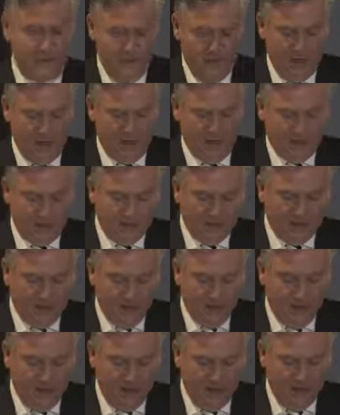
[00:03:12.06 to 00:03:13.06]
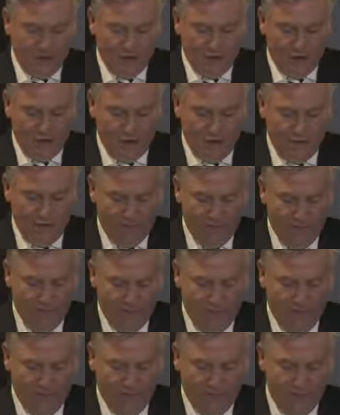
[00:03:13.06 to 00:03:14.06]
A 16-week program
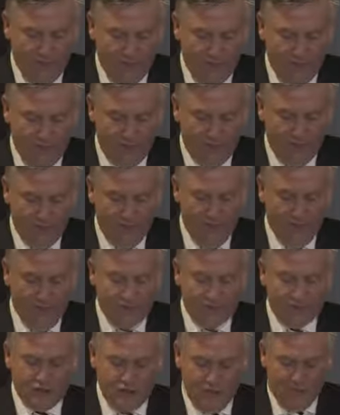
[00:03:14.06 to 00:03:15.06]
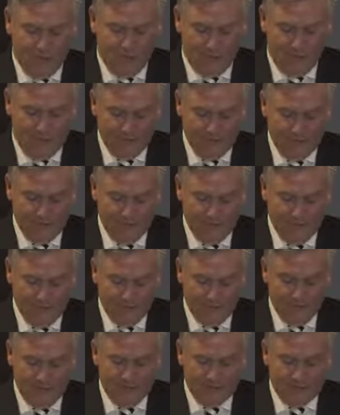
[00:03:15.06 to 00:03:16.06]
when men come out of jail.
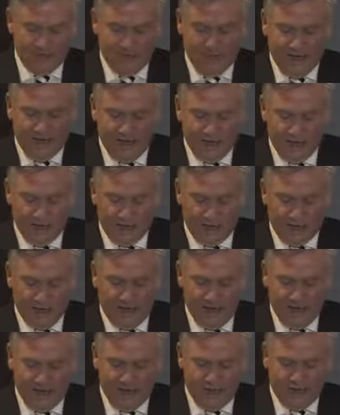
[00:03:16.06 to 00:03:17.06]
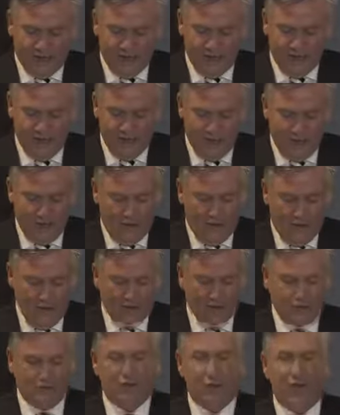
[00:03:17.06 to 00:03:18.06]
They stay in our 3 houses and use
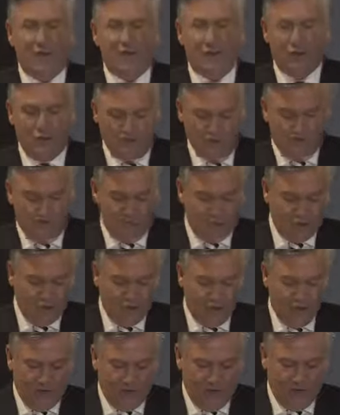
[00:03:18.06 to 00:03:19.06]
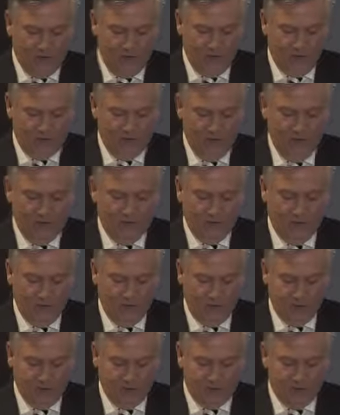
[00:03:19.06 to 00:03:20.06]
a training room at Victoria Park for
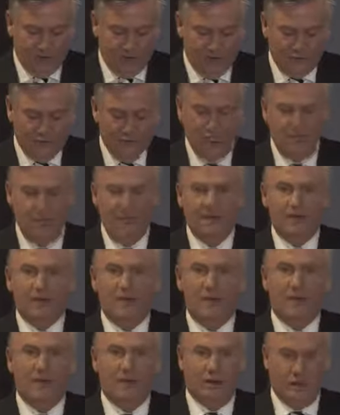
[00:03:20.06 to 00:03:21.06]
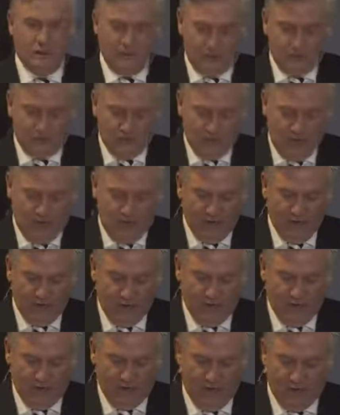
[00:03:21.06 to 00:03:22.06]
life skills to break the
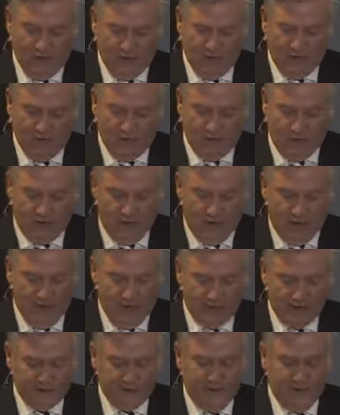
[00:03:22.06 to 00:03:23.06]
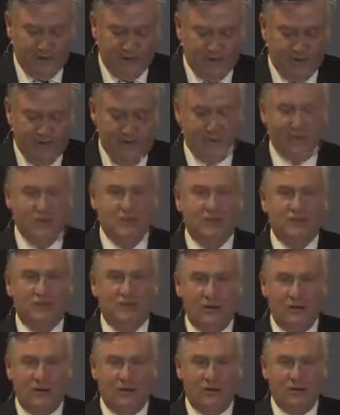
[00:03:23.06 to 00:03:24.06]
cycle of domestic violence, anger,
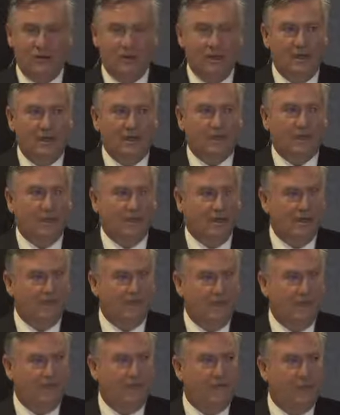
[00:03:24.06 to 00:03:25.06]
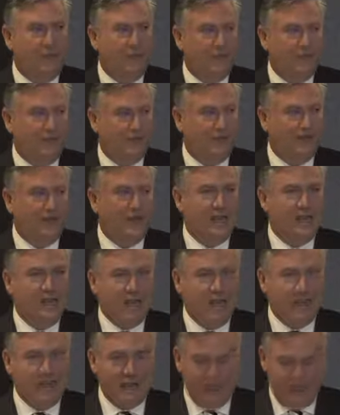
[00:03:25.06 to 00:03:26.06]
jail, domestic violence,
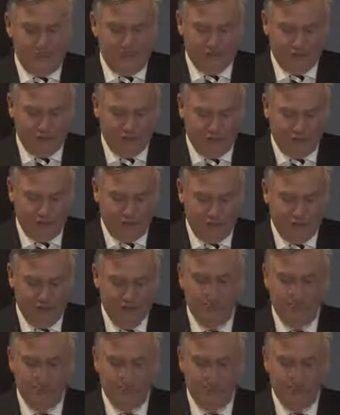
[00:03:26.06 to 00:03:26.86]
anger, jail.